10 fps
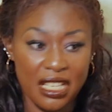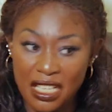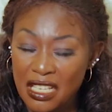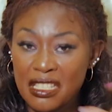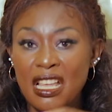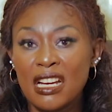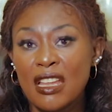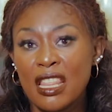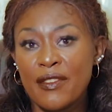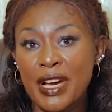It is
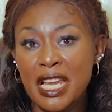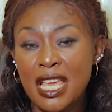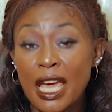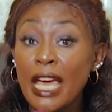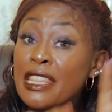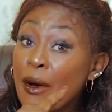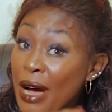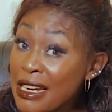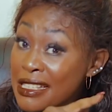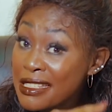that other one. And the
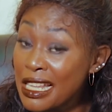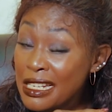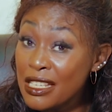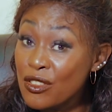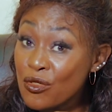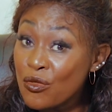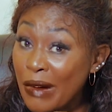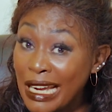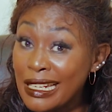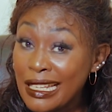one he's telling you to
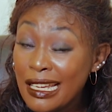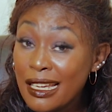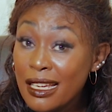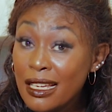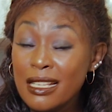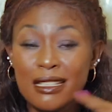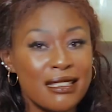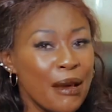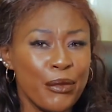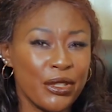marry
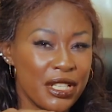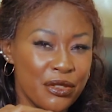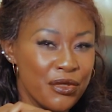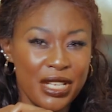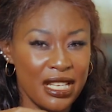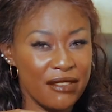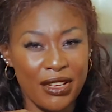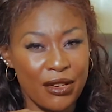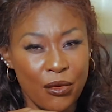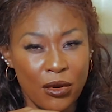is somebody you didn't
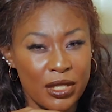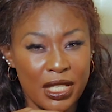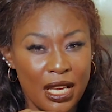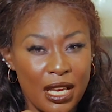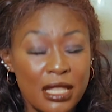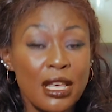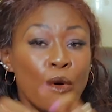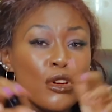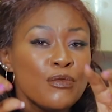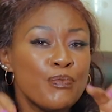even want. The
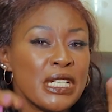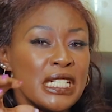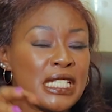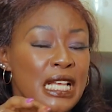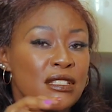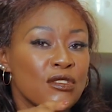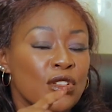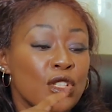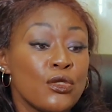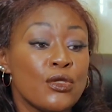Holy Spirit does
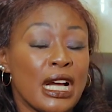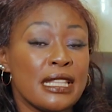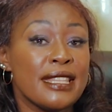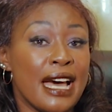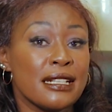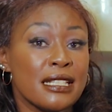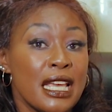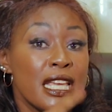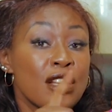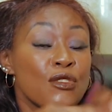not look at that.
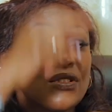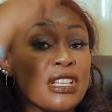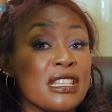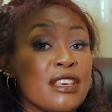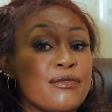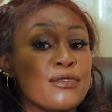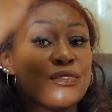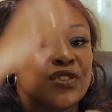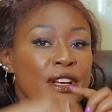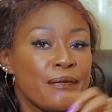He looks at the
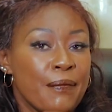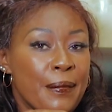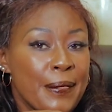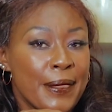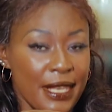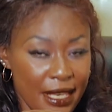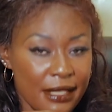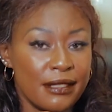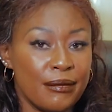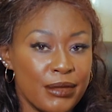future.
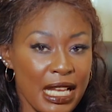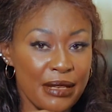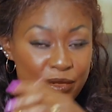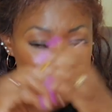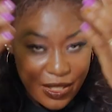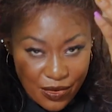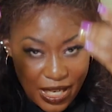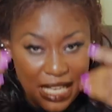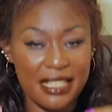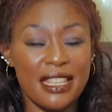Yes, sometimes we
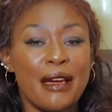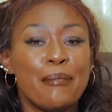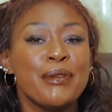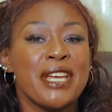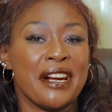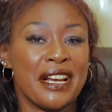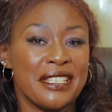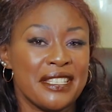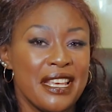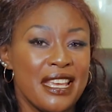look at the
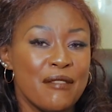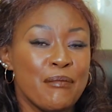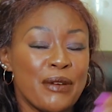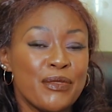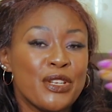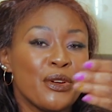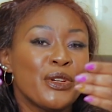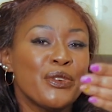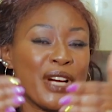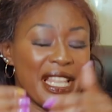appearance, but we
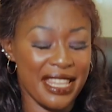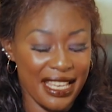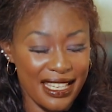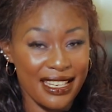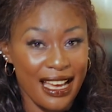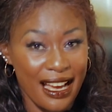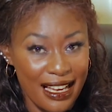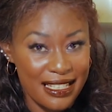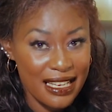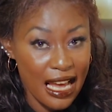don't look at the inner
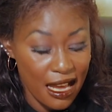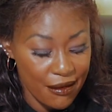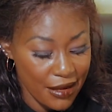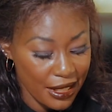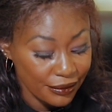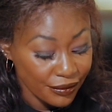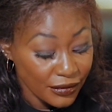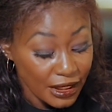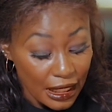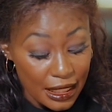heart. Amen.
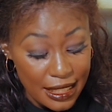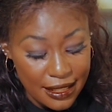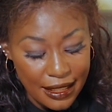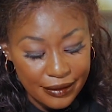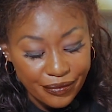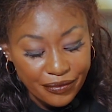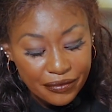Listen,